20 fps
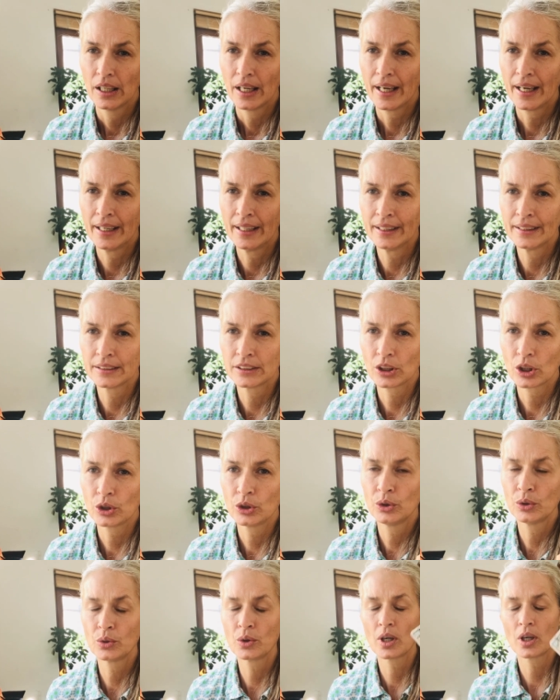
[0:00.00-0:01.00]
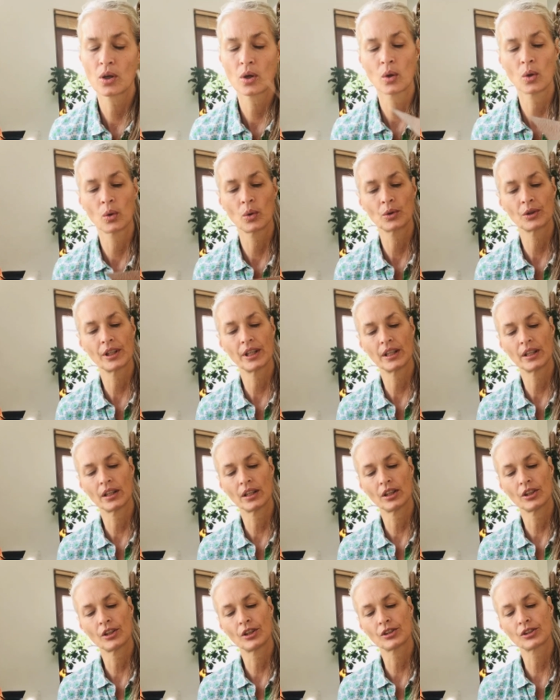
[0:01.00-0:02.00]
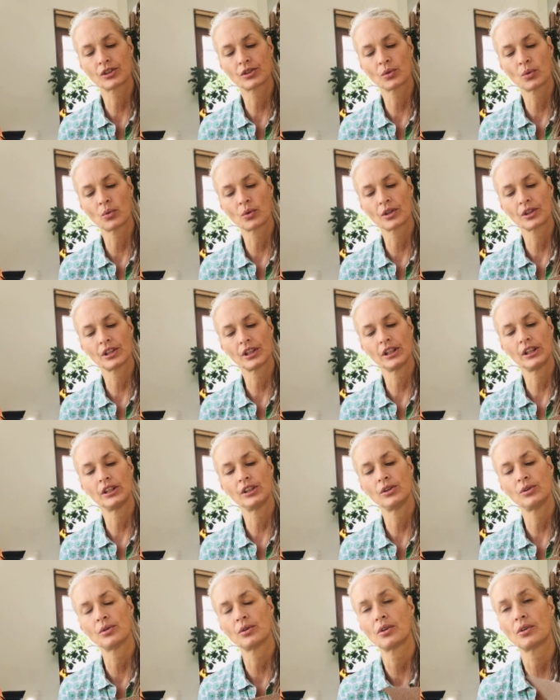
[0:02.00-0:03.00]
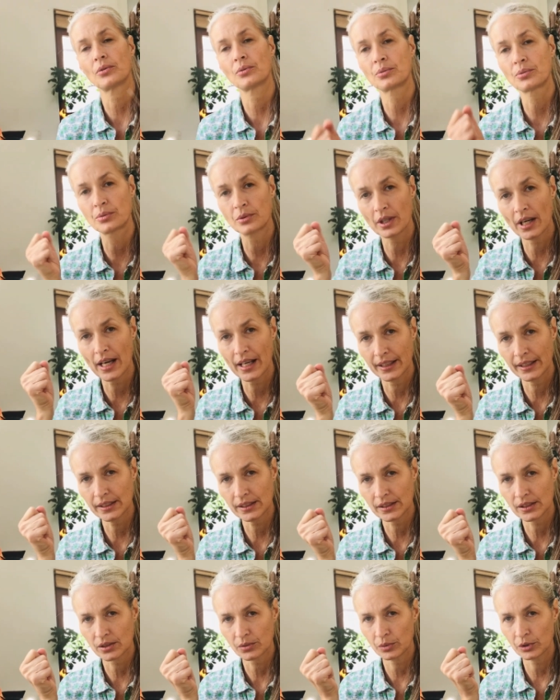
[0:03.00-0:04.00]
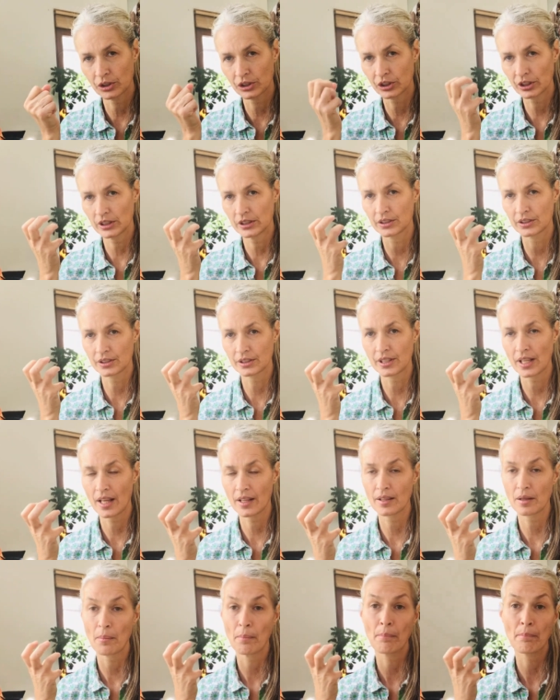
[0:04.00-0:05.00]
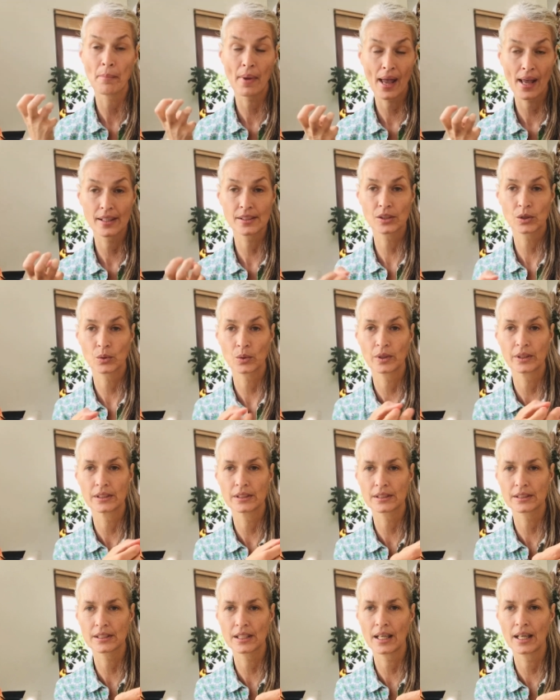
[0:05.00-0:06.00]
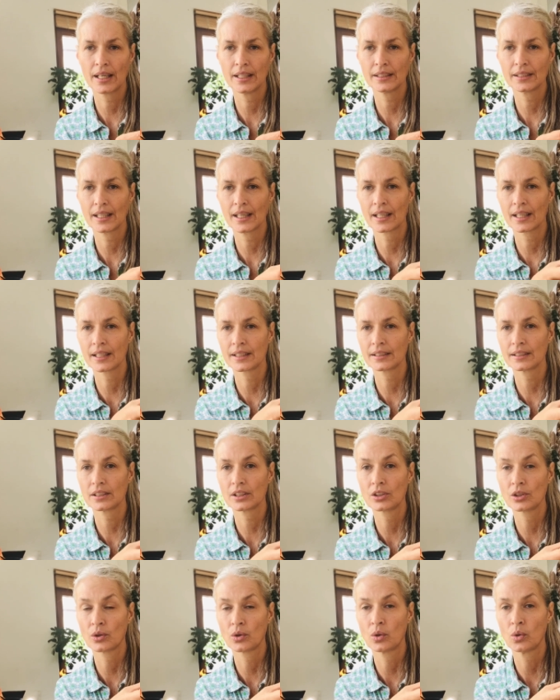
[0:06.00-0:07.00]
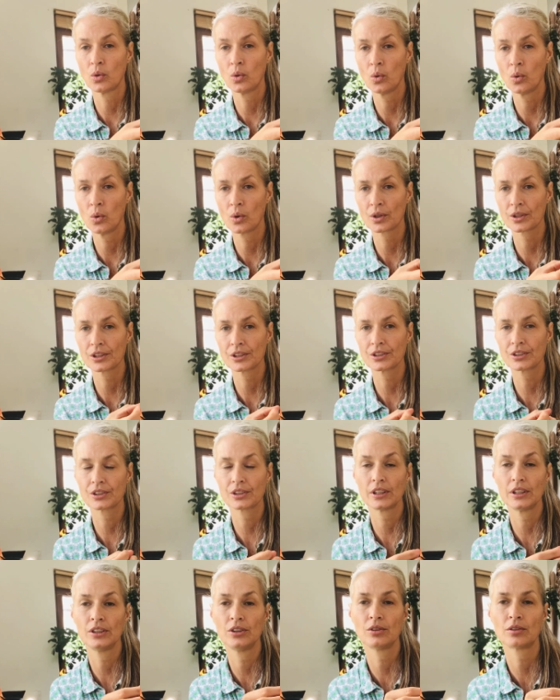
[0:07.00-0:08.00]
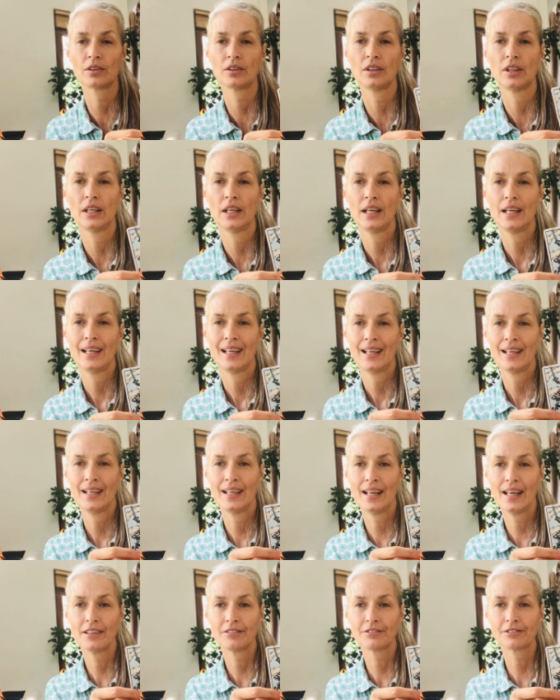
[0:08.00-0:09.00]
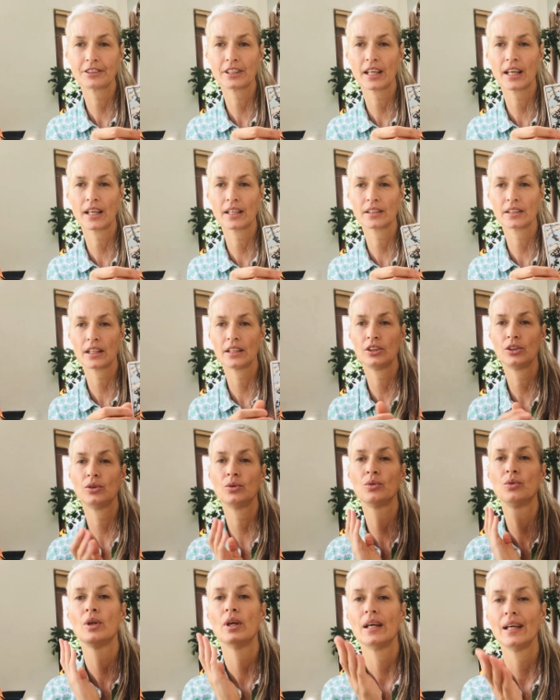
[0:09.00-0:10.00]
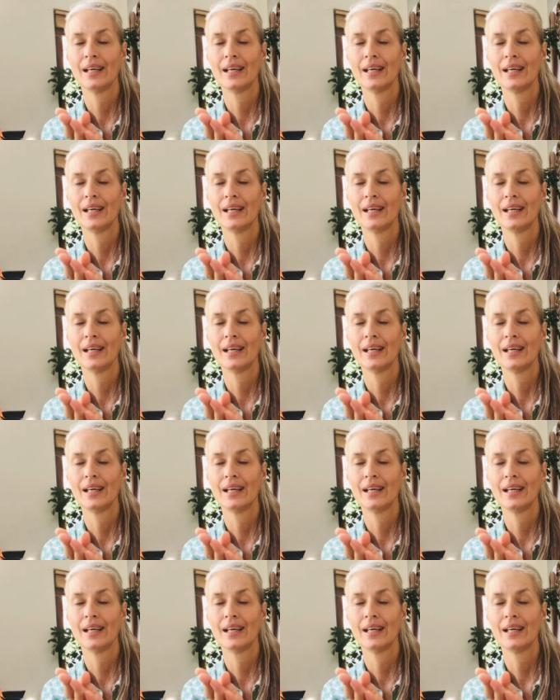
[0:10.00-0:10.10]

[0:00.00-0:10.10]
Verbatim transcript: and you are holding the sword in your right, which is that masculine side, and the horse in your left hand, and you